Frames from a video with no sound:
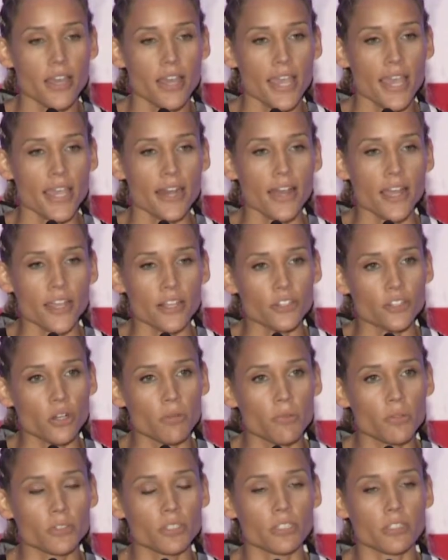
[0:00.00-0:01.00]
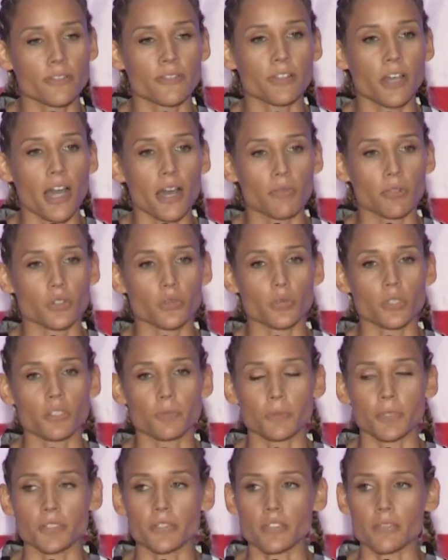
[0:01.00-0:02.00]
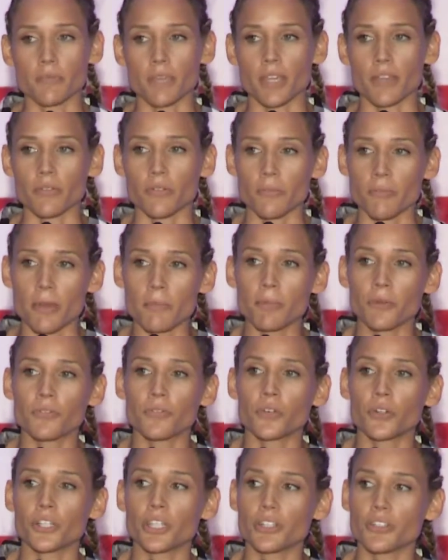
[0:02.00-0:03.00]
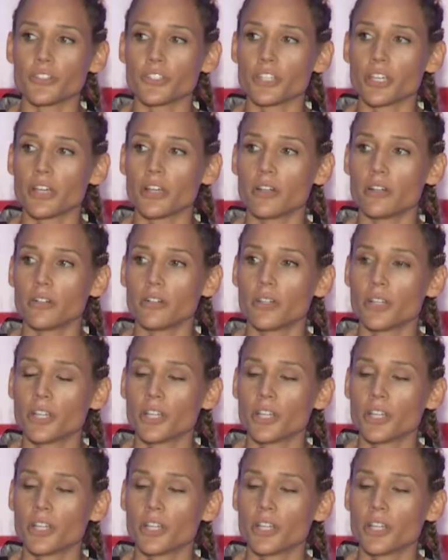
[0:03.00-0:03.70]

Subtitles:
And it's almost as if God was whispering to me, remember 4 years ago?